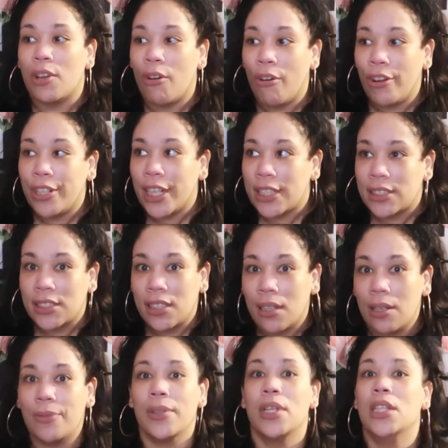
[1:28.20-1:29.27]
all that
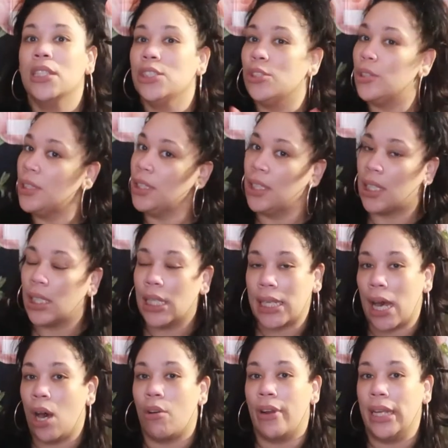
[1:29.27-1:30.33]
stuff, you need to click
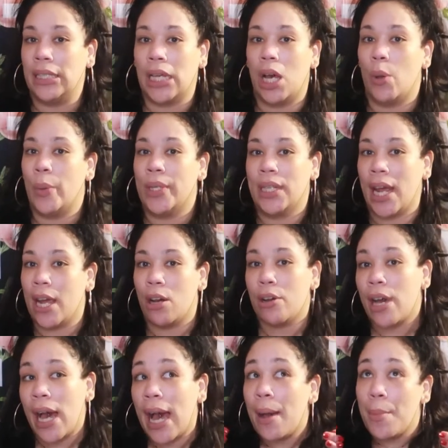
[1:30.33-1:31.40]
out right now. And I,
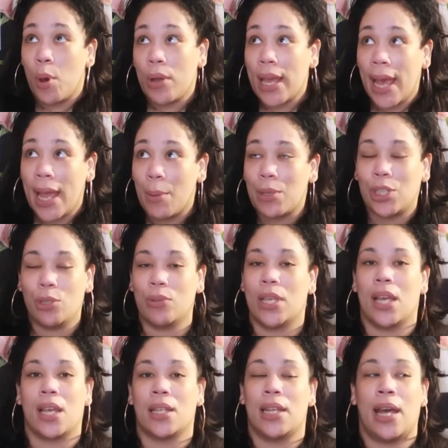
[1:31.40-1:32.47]
I'm okay with you
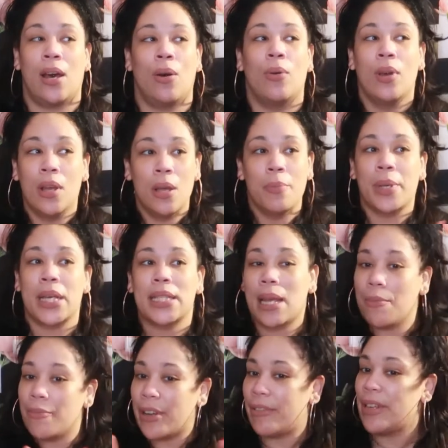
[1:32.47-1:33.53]
kicking out because
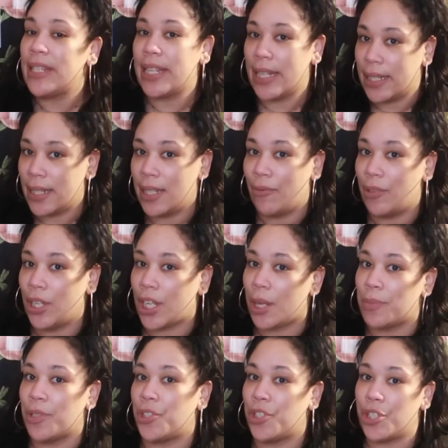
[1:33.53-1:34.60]
I'm very sensitive when it
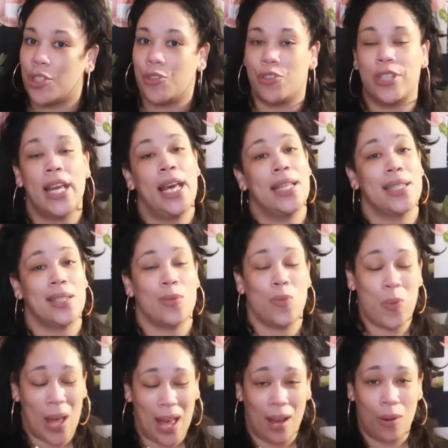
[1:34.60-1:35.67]
comes to children as
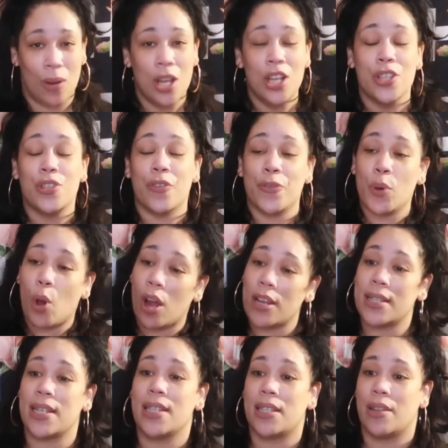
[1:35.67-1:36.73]
well. So if you are
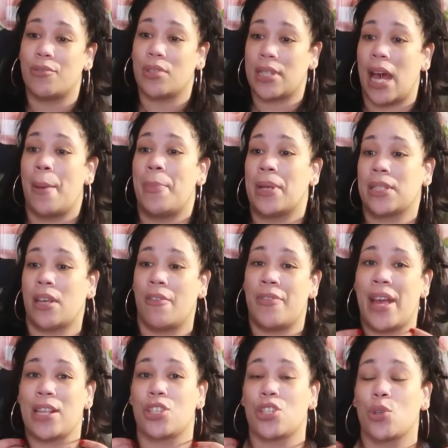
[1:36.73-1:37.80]
sensitive to topics of
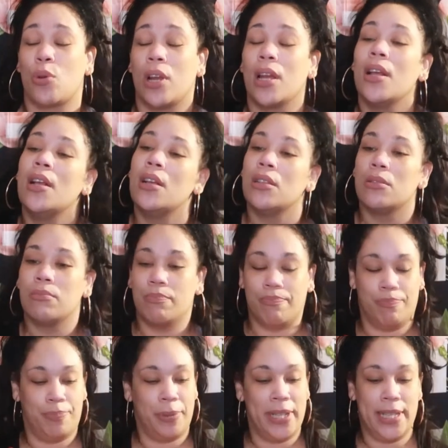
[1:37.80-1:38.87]
that sort,
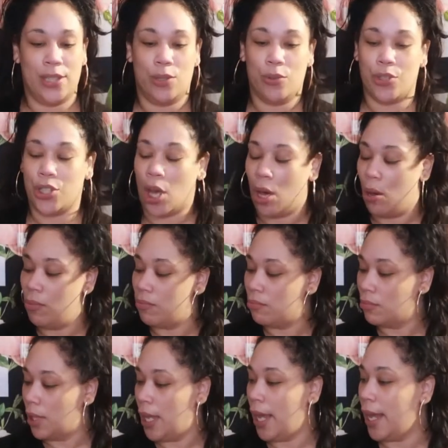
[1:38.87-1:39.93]
please do so.
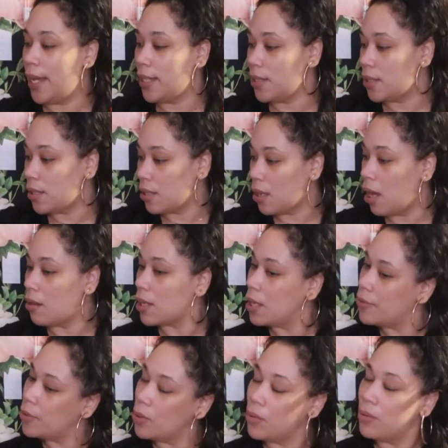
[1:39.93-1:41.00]
And I'll
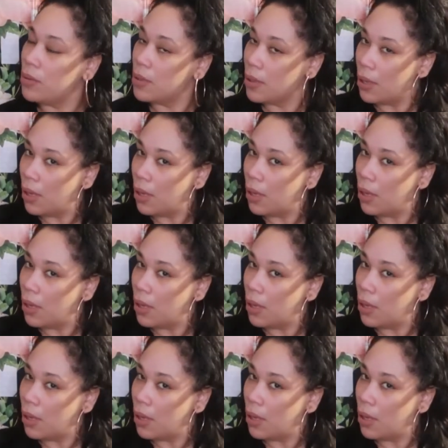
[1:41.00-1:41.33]
give you